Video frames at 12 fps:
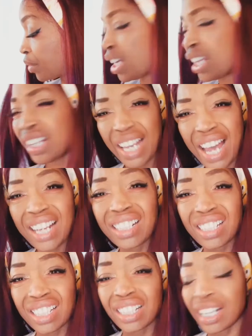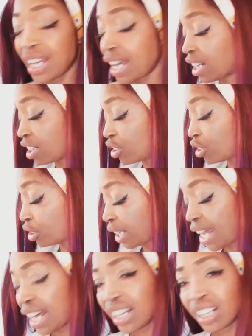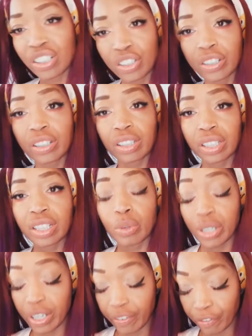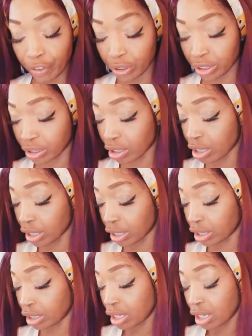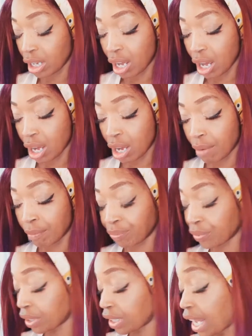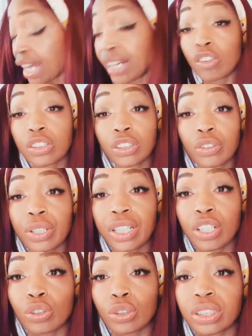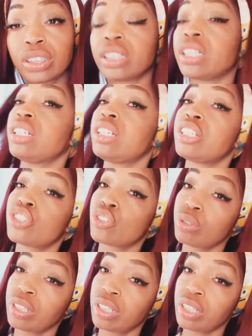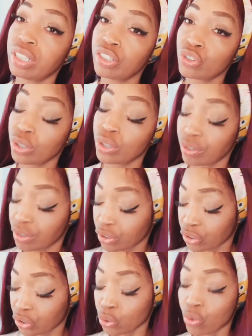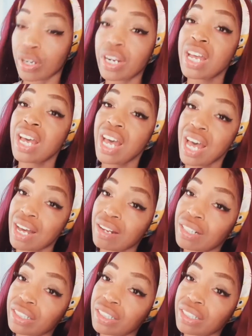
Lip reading: They had a good thing when they first started. Yeah, and also he goes into the history of the store, how they